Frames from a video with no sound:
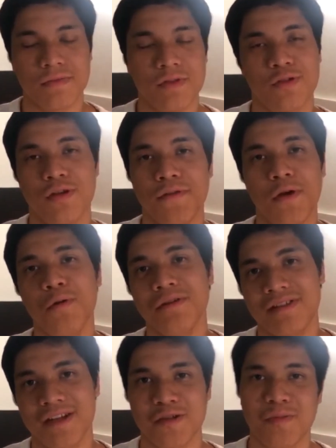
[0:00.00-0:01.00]
So if you
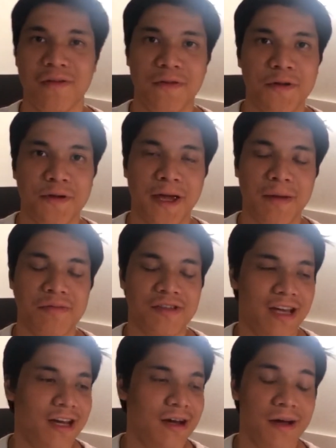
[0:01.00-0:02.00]
always like to play video games
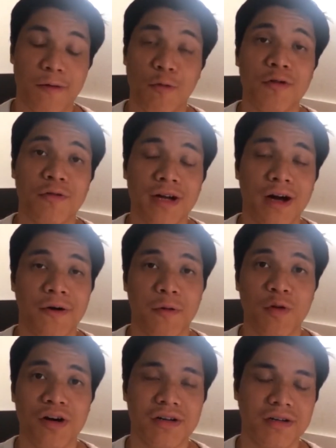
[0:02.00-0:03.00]
and wondering how they
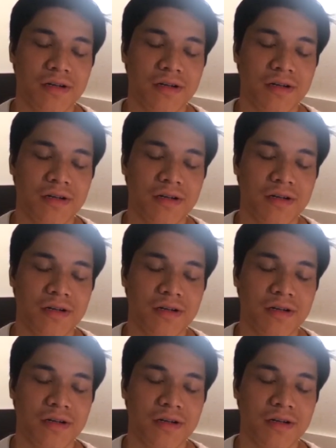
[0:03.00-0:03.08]
work,